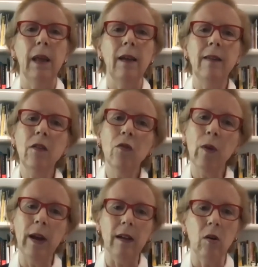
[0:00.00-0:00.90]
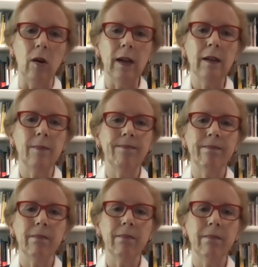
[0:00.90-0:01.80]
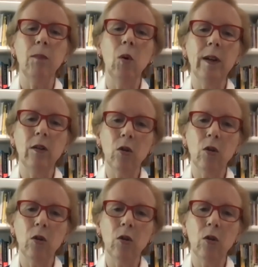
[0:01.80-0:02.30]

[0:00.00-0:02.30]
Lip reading: In this Frank Talk, I'm going to